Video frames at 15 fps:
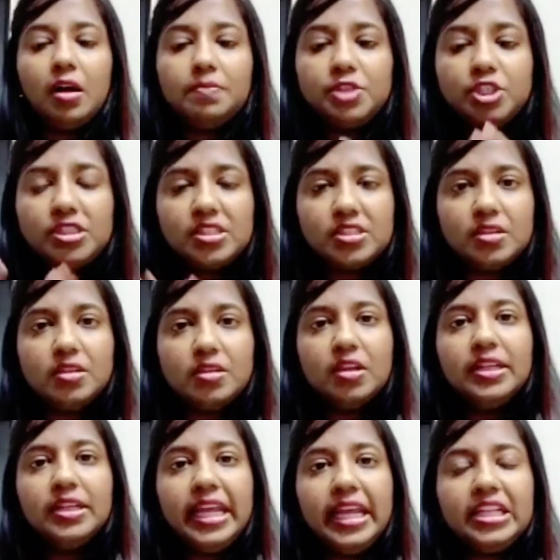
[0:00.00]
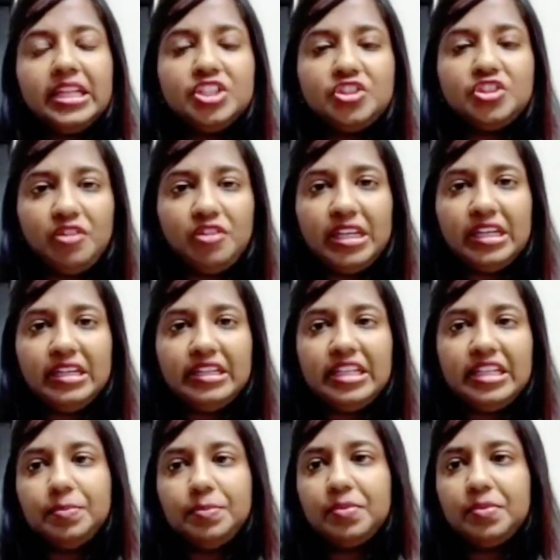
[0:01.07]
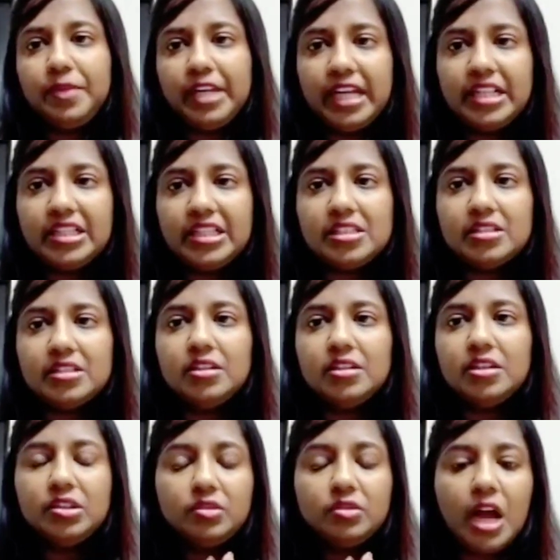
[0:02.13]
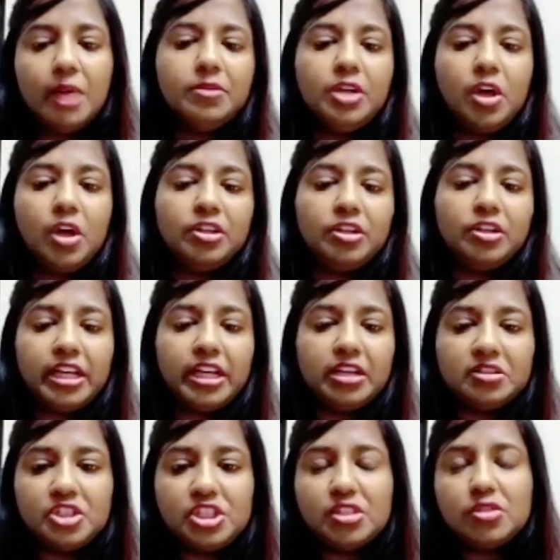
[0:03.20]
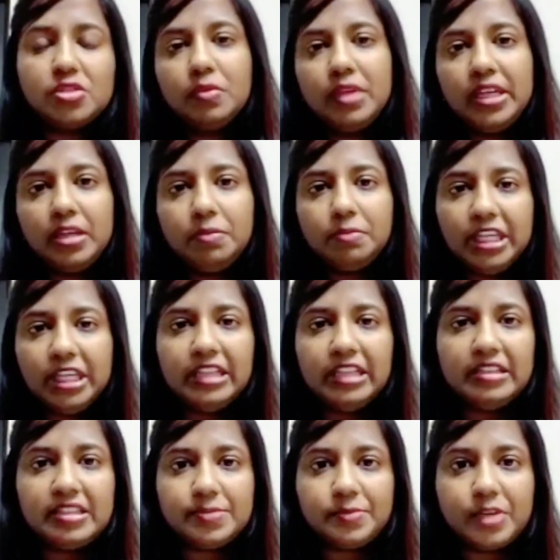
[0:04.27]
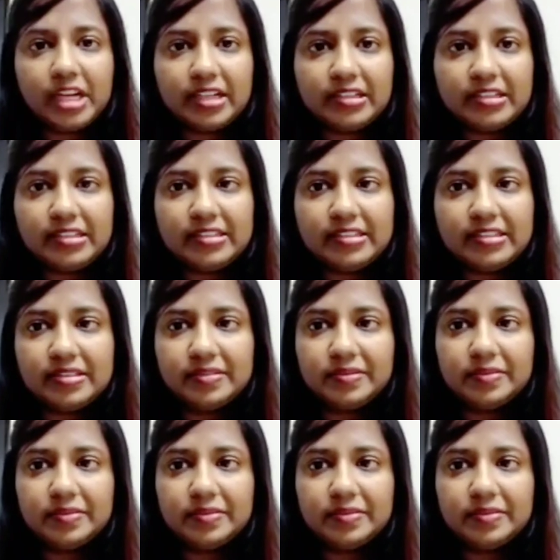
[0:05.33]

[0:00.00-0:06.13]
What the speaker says: Just take 3 deep breaths to calm down your energy so we can begin this practice.